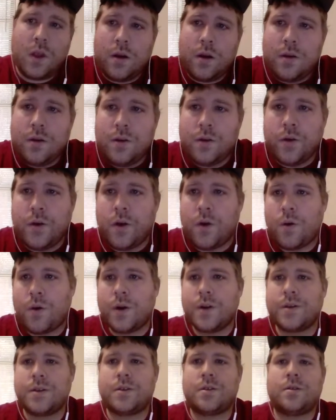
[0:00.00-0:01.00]
Know Your
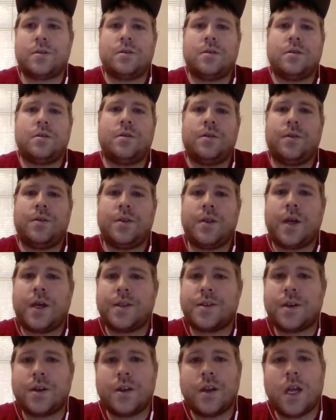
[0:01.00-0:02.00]
Horse that's
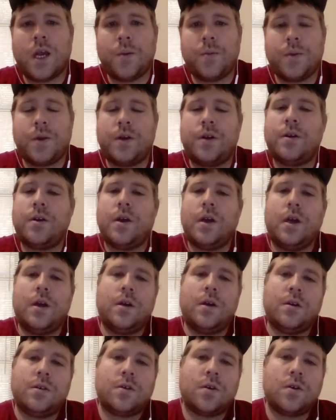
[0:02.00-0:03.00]
unnamed?
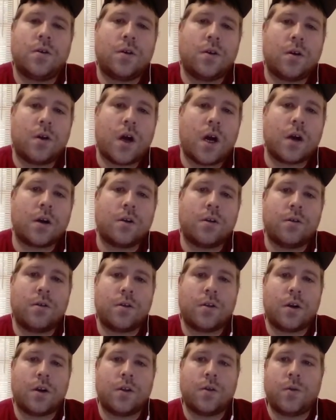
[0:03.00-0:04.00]
So you go to Haku, you
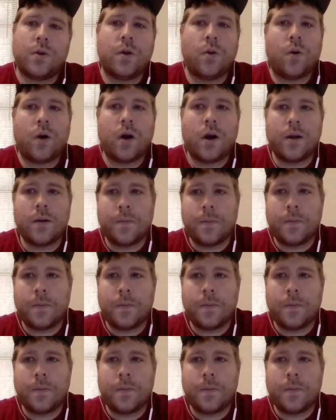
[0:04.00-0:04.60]
click on the one you want.